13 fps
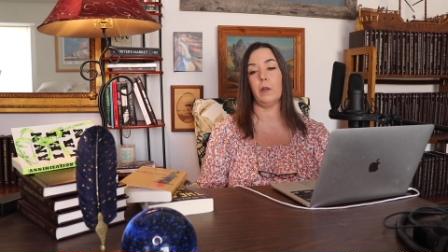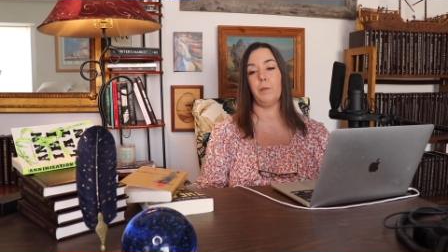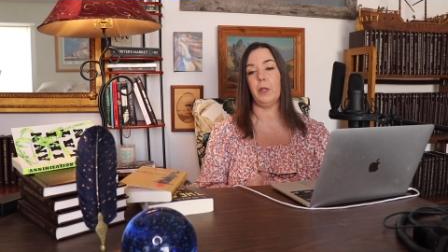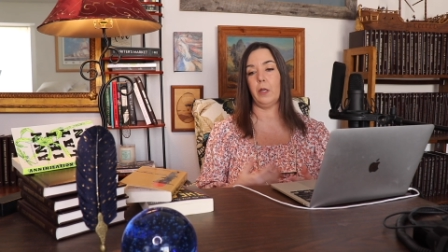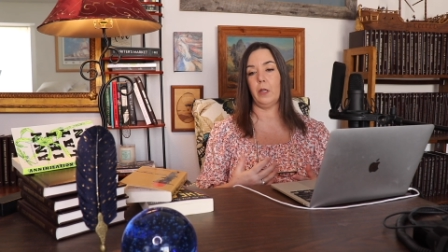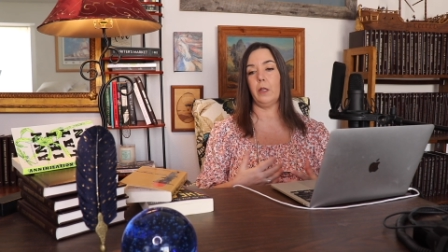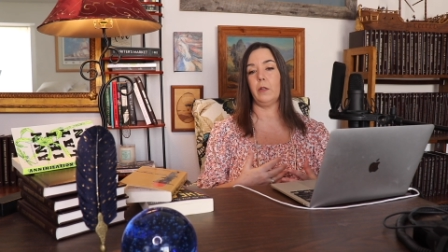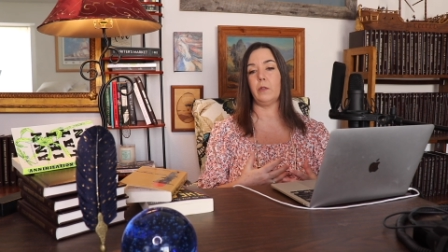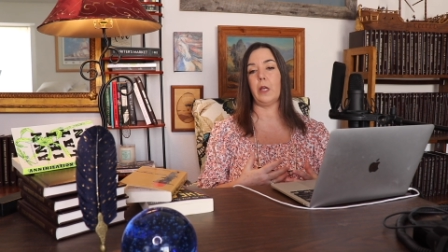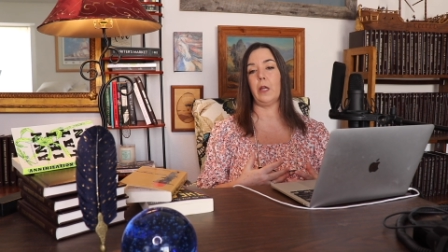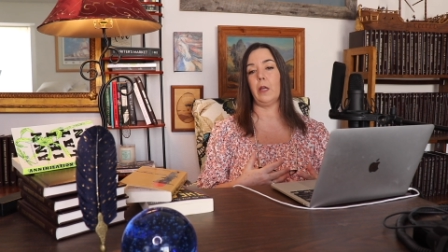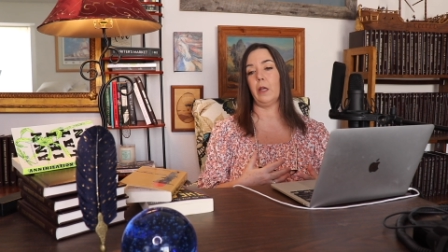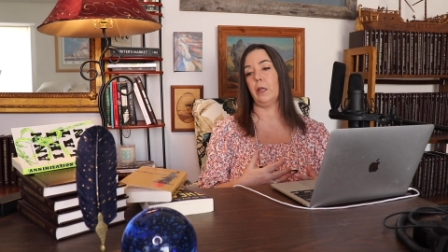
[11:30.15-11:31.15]
I mean, it is
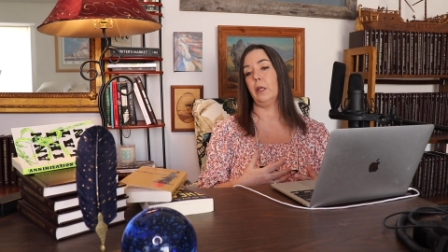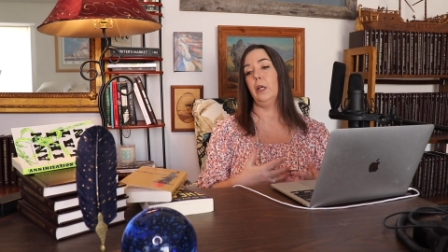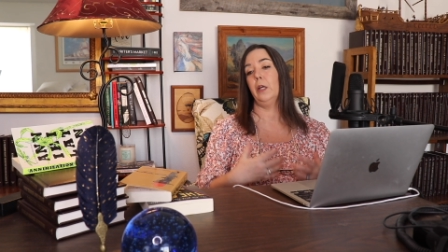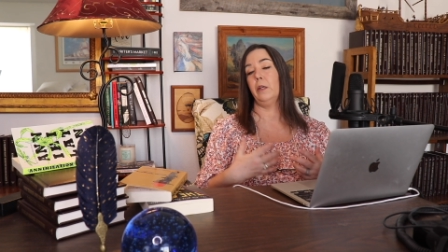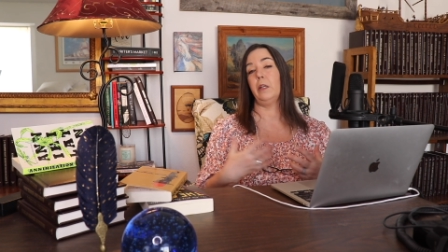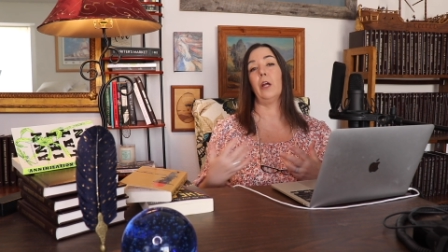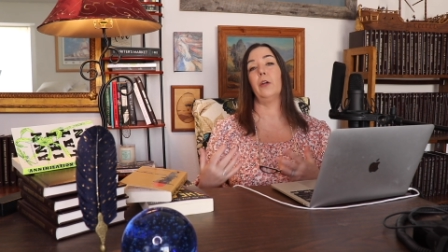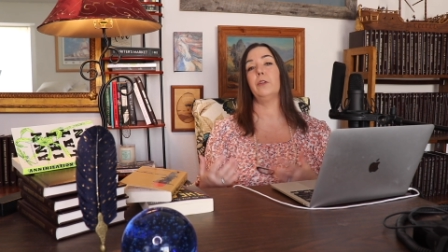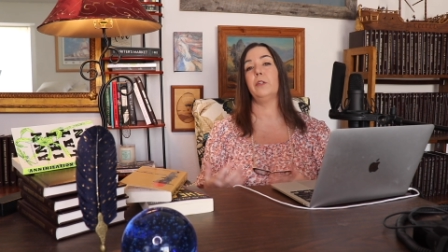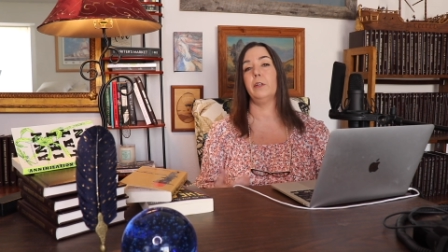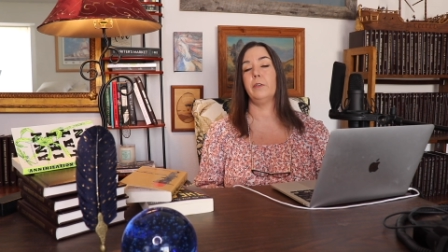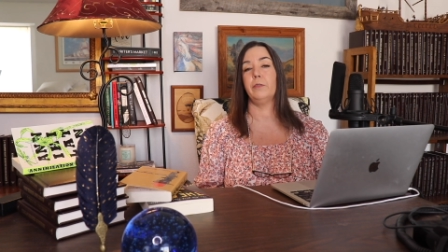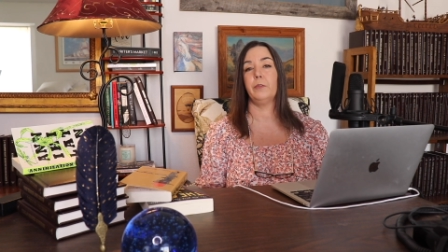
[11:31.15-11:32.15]
a
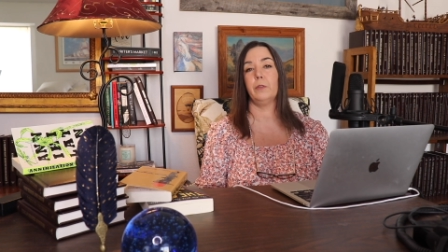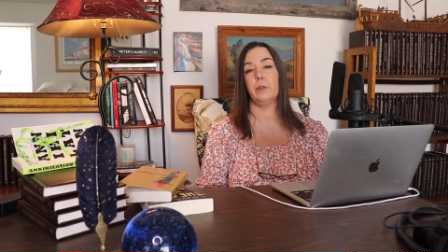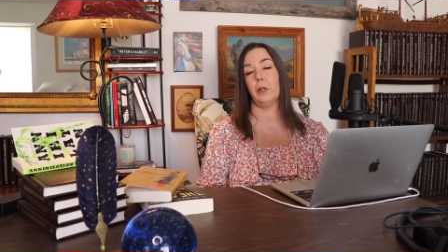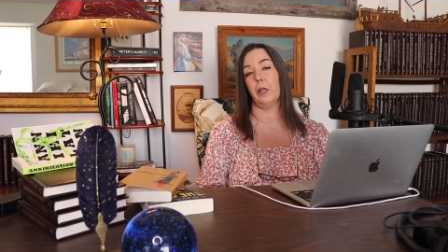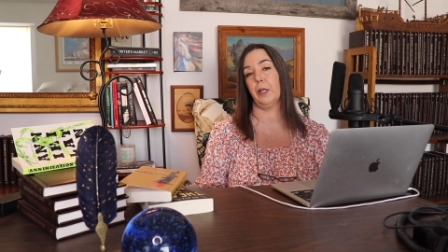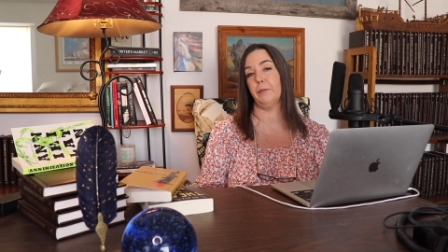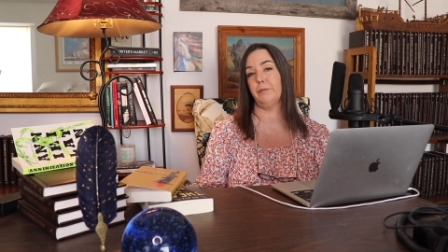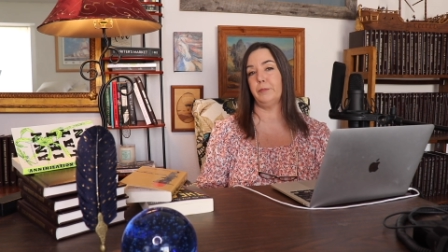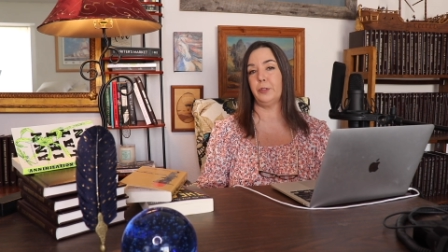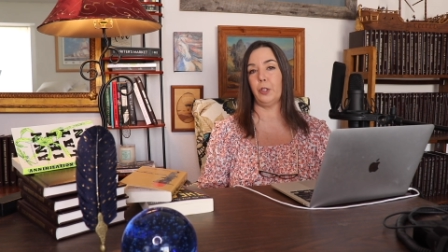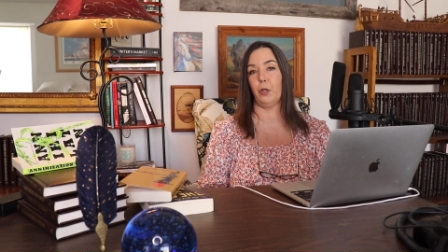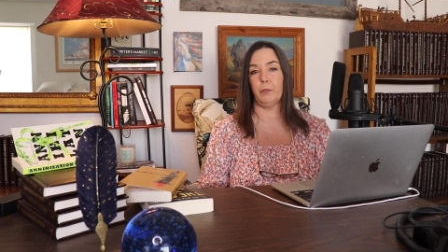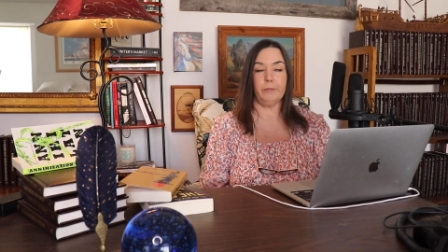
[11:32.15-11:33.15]
narrative, um,
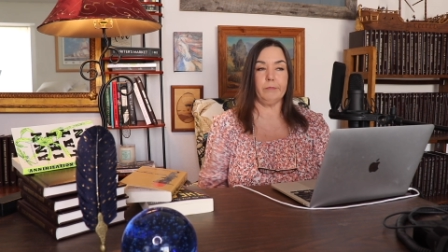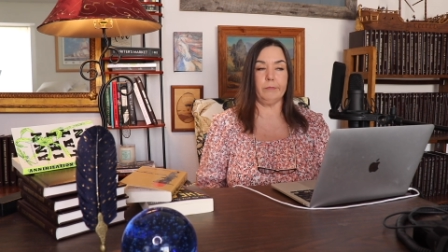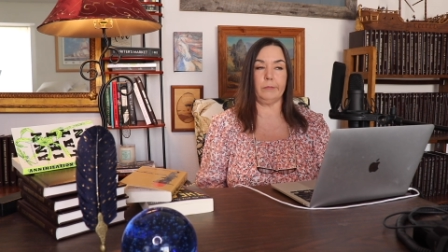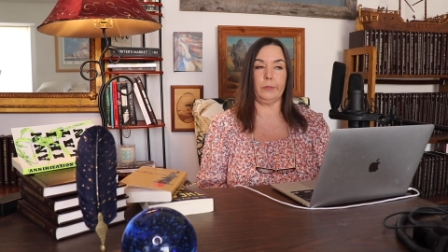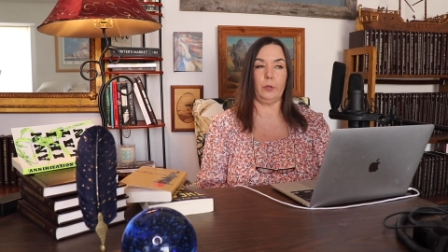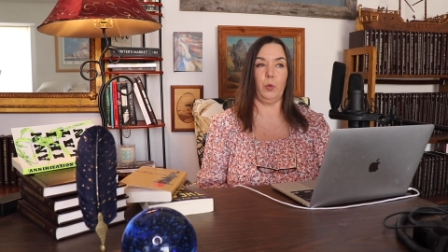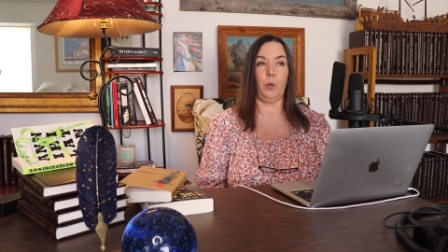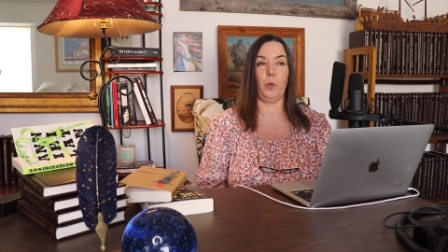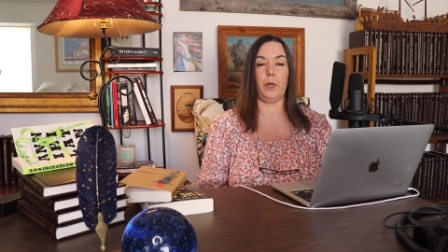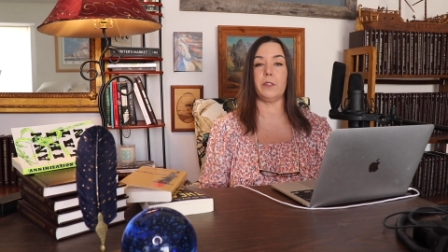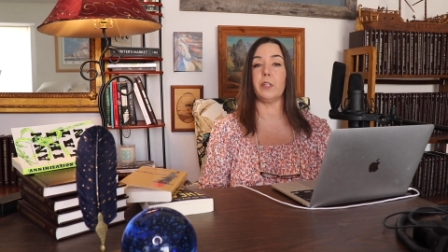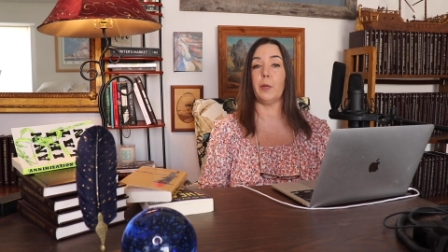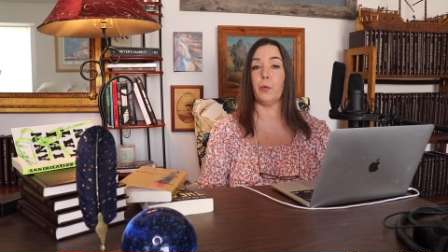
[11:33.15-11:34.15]
so you wouldn't
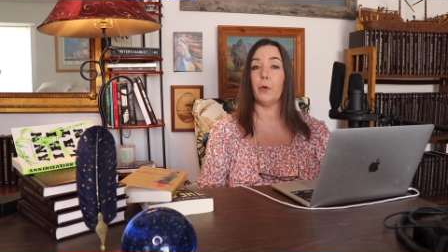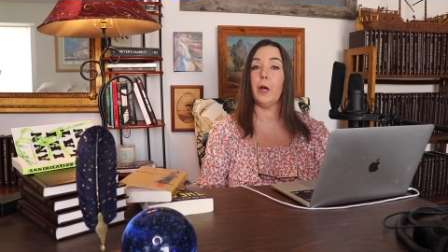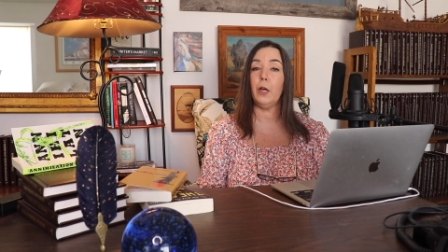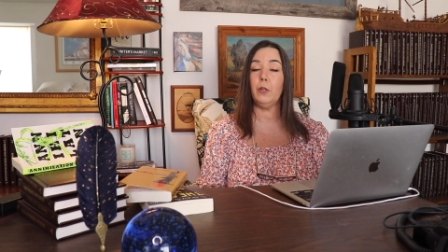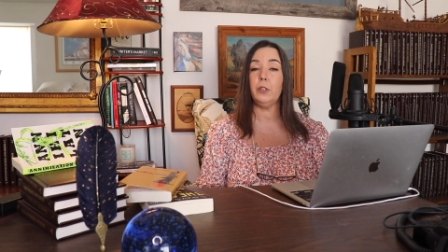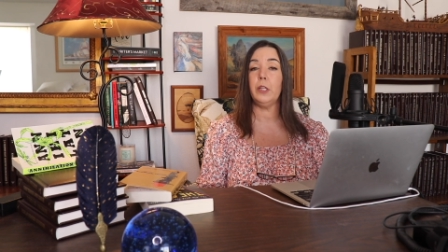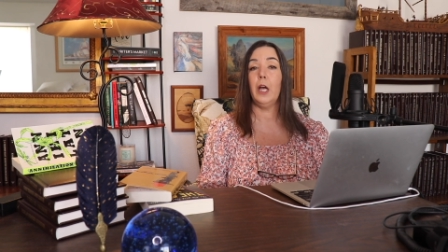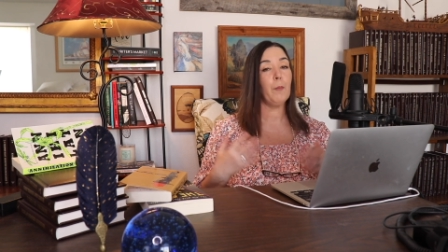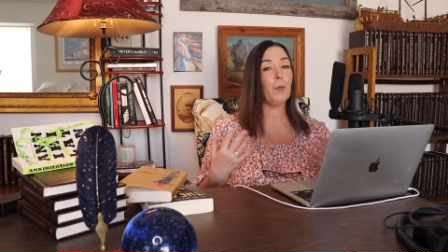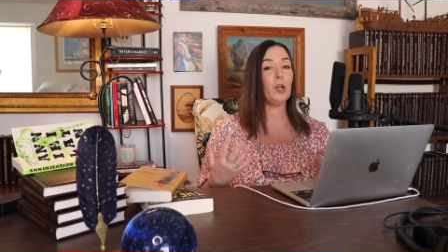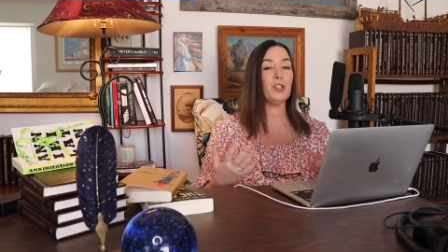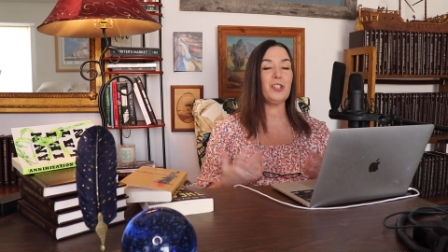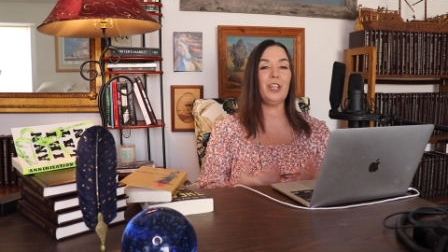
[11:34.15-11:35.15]
want to skip around.
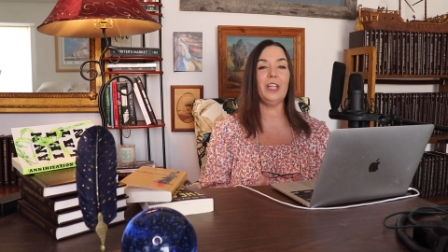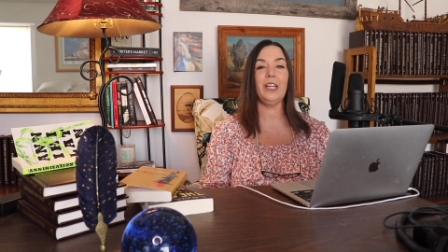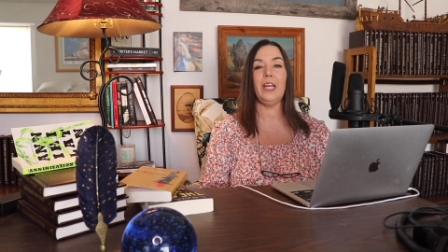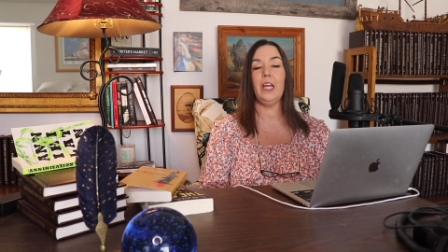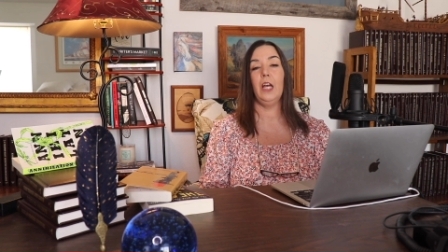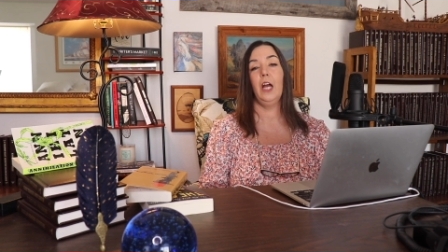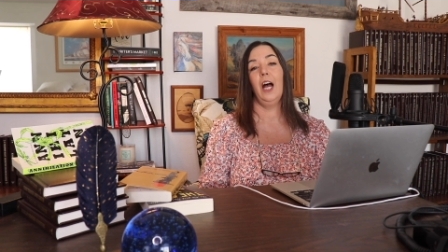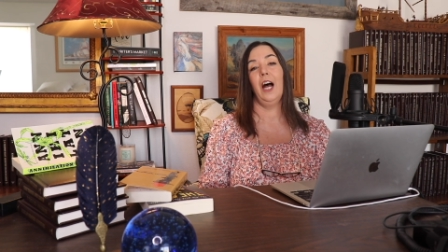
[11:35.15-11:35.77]
Personally,